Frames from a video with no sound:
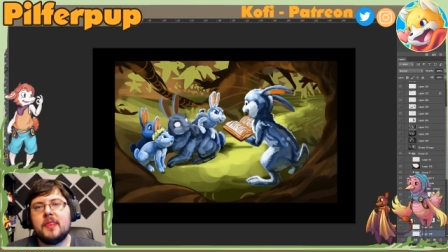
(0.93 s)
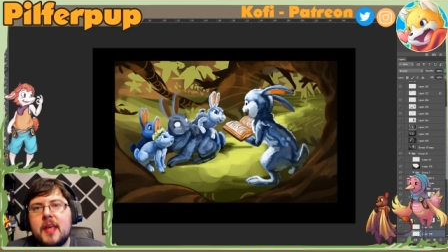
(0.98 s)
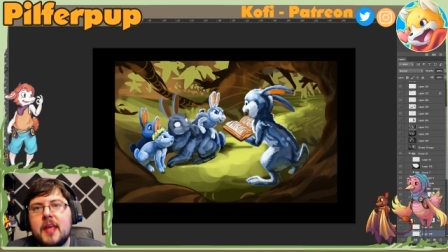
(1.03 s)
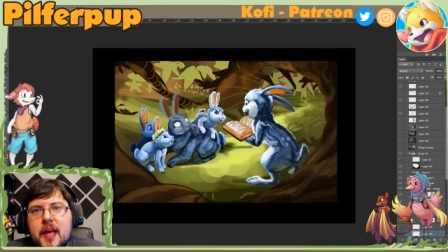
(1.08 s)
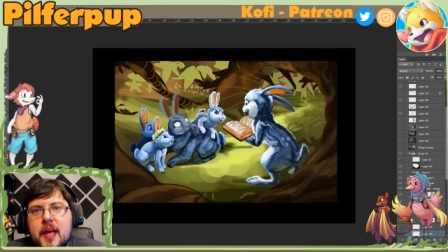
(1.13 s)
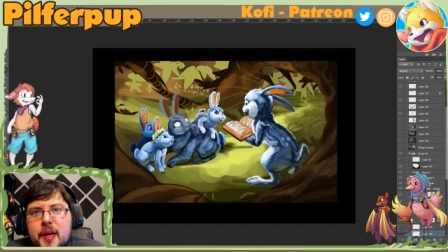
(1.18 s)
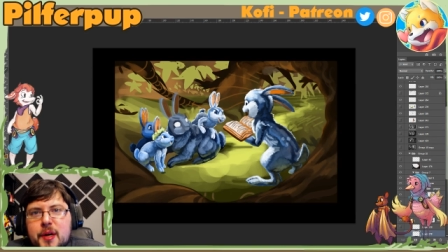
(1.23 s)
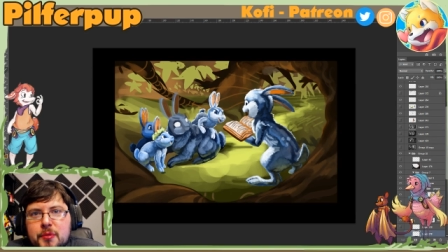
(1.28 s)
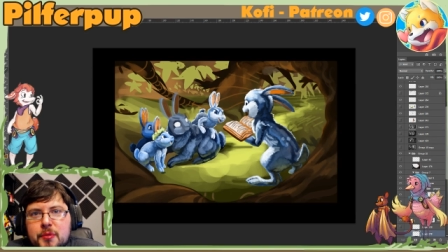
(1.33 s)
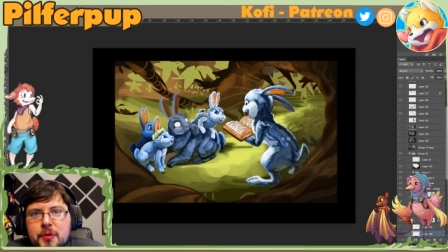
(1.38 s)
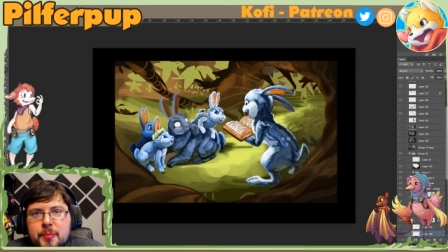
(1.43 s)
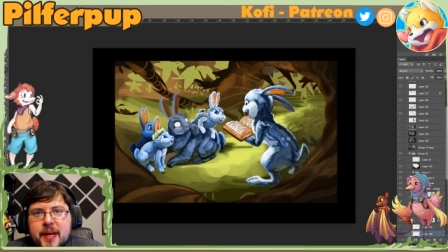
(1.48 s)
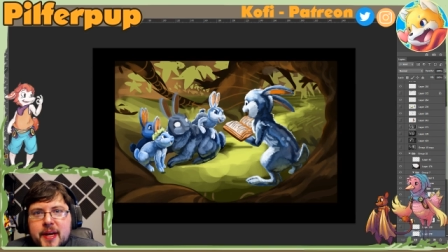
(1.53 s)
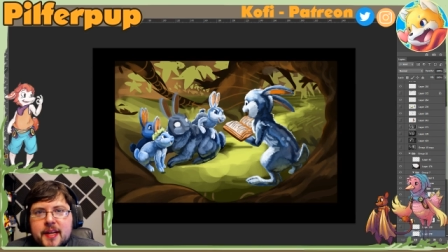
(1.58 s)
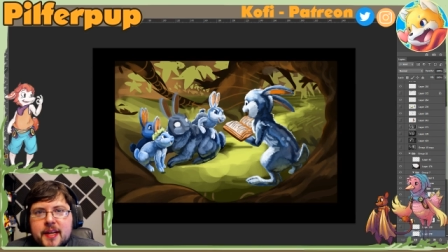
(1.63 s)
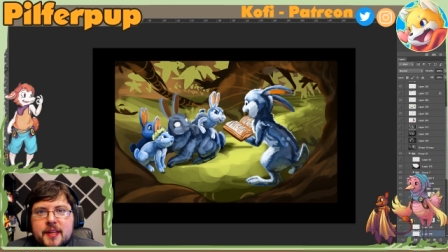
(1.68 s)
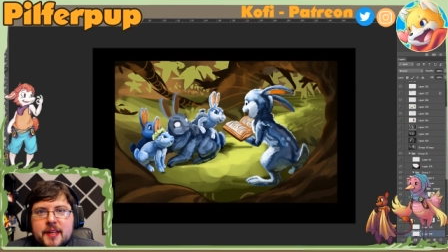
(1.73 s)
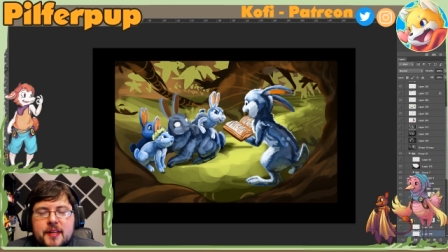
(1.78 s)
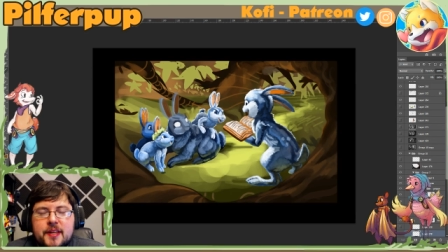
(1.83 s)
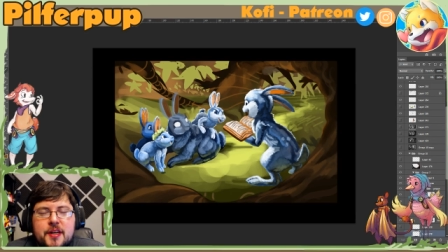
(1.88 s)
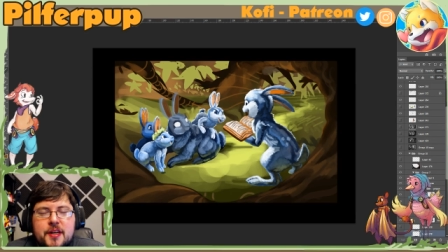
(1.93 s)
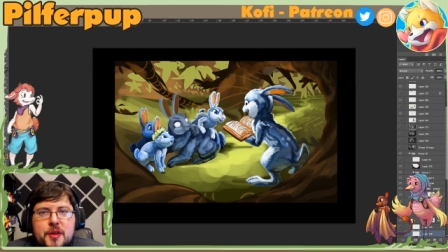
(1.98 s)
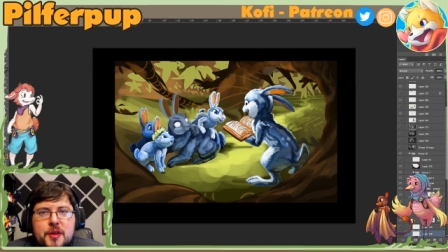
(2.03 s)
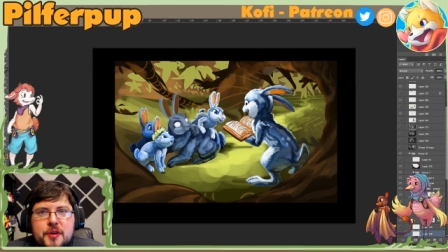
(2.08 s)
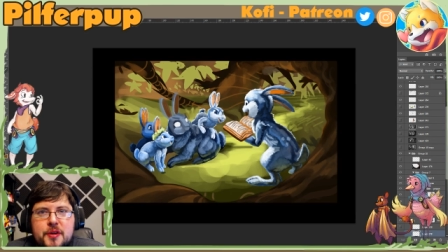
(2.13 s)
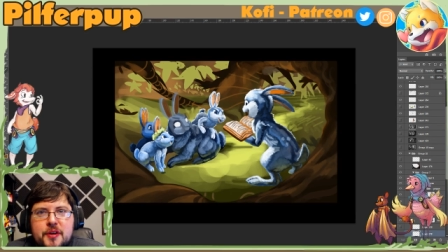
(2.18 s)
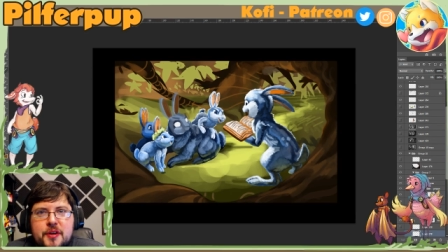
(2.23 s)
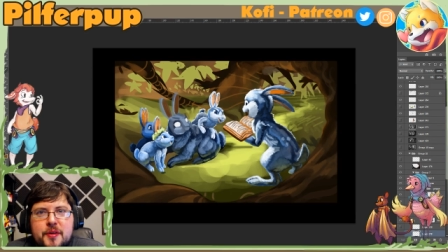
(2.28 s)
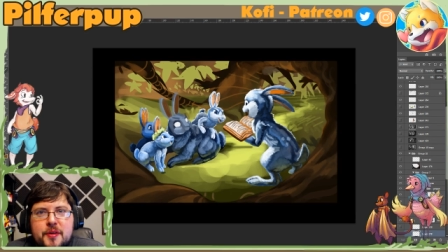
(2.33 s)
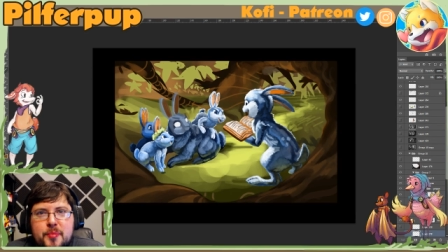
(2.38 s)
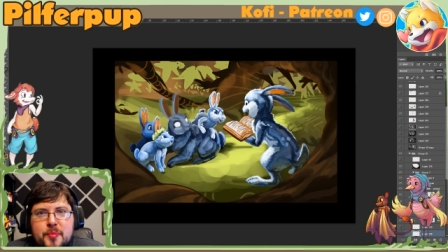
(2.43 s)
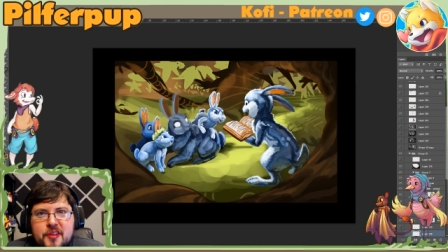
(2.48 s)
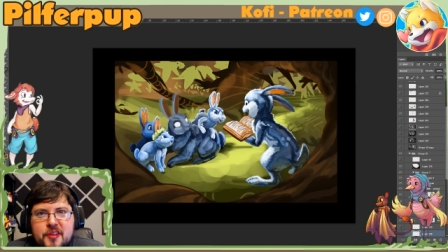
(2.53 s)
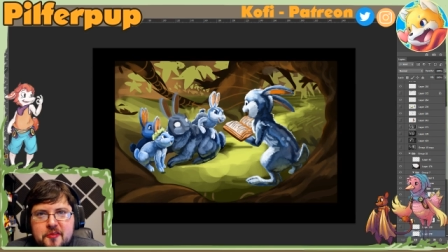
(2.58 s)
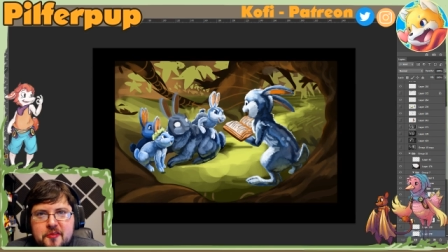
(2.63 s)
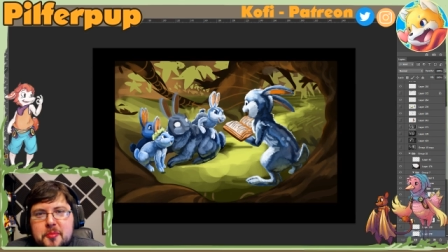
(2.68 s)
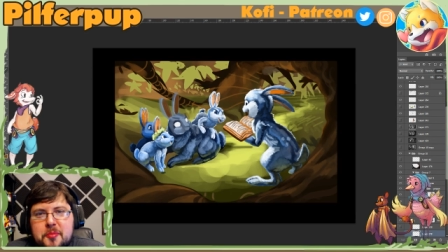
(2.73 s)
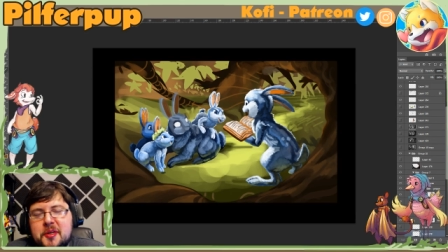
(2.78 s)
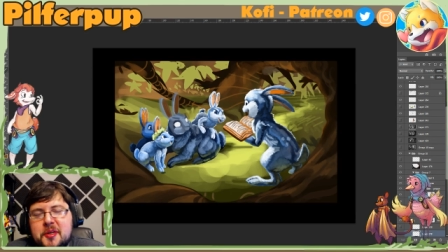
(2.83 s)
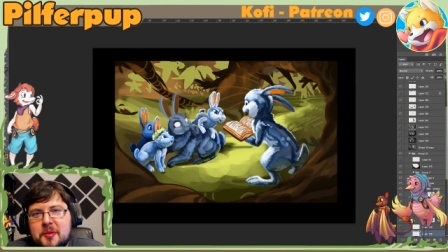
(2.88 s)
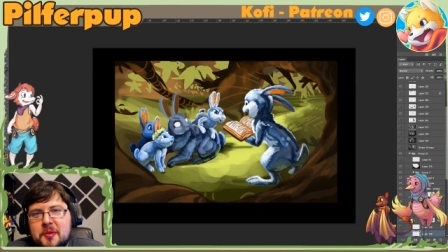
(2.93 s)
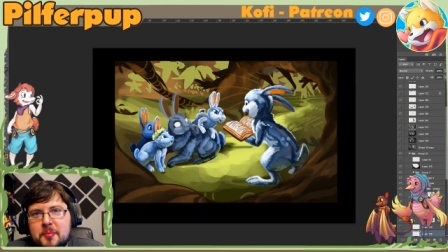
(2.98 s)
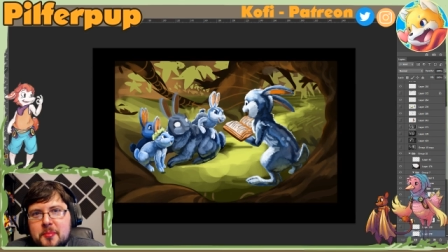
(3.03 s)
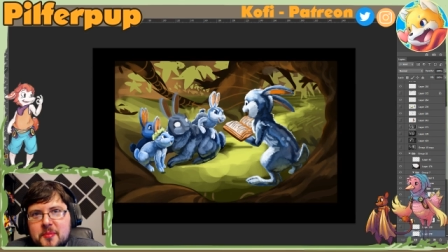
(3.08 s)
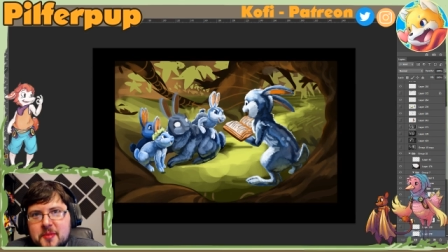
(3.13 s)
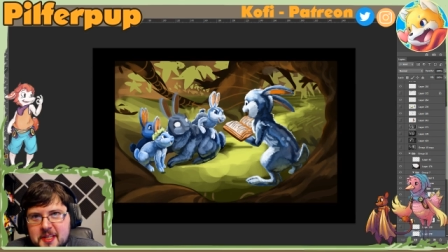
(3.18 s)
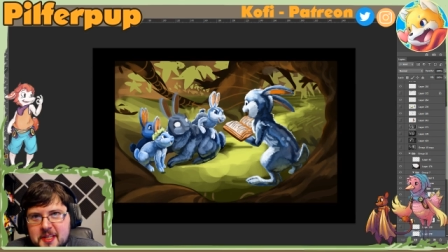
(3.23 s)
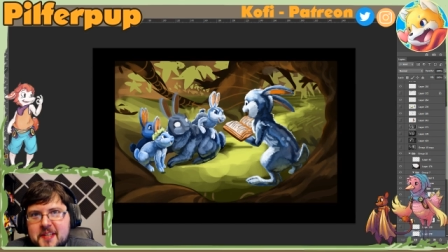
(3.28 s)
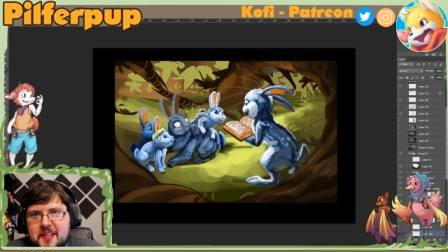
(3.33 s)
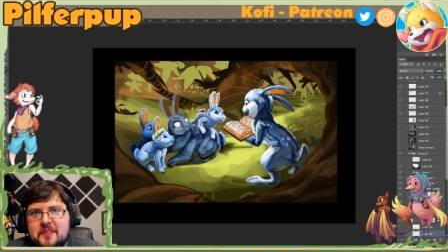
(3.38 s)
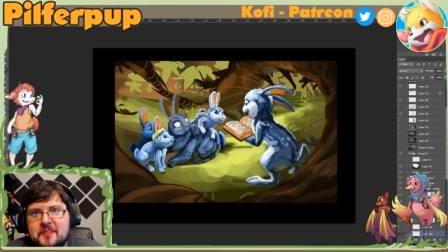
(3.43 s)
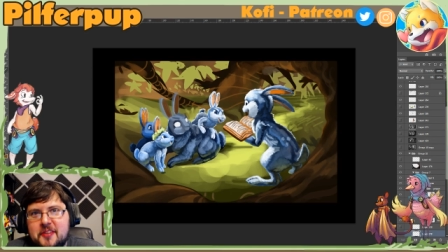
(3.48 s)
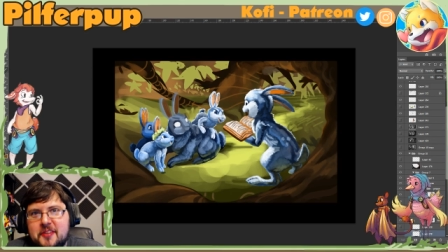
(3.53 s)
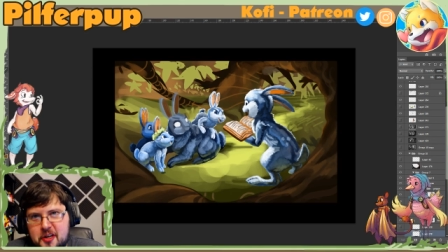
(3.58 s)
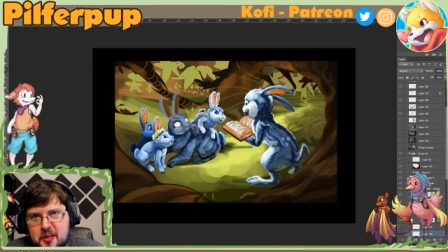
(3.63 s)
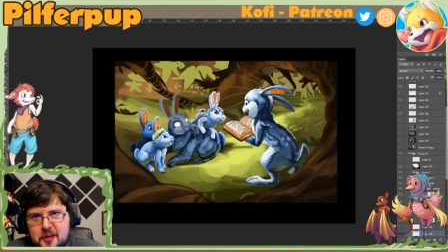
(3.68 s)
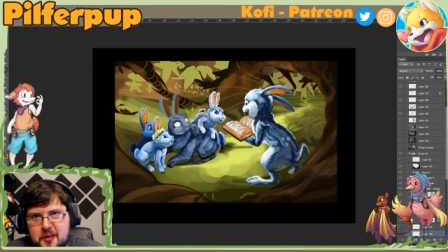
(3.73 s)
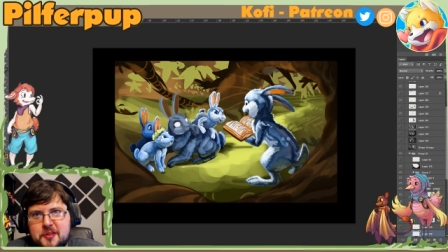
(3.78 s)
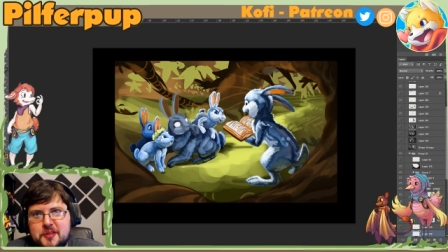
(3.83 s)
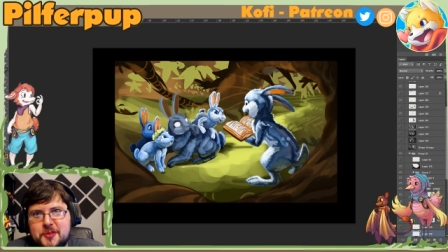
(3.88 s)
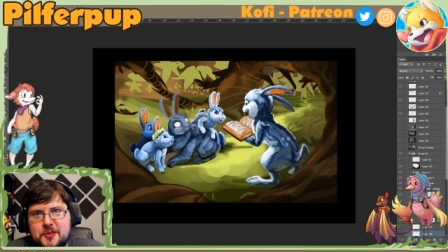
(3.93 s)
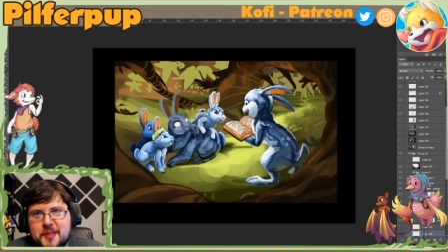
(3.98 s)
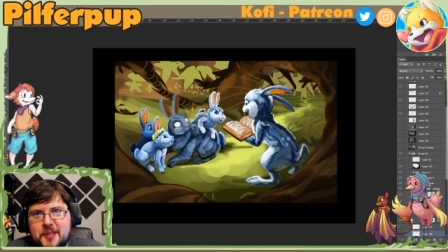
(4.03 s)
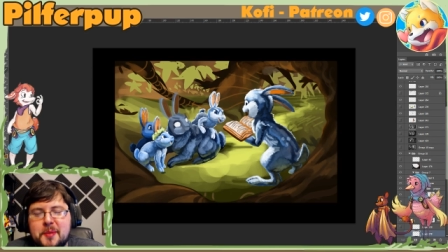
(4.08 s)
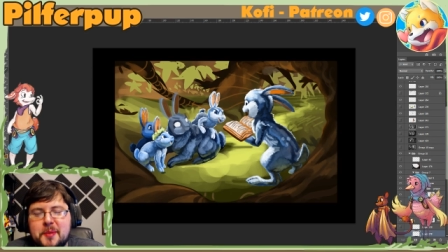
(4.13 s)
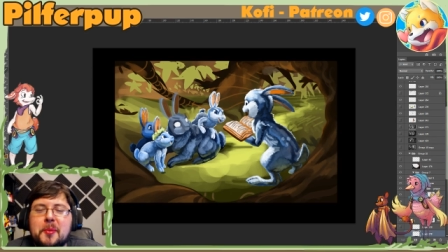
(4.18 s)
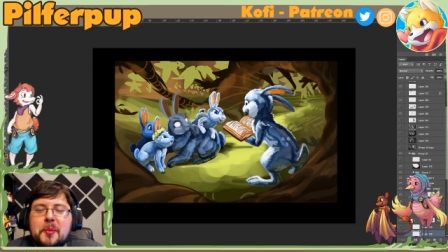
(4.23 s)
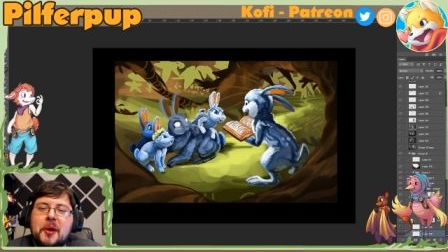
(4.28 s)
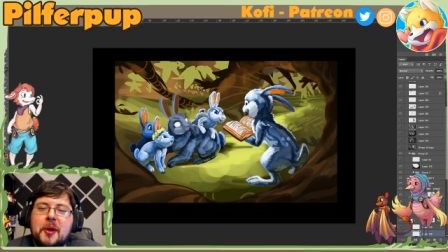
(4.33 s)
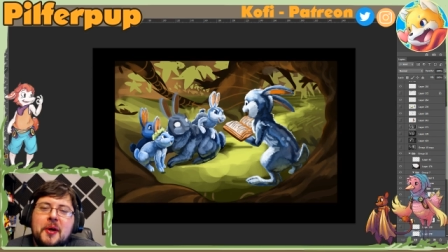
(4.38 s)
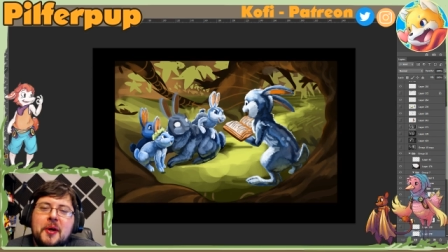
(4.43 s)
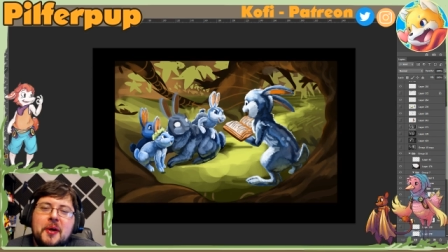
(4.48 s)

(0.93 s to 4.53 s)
And we're back. Another Pilferpup live art stream.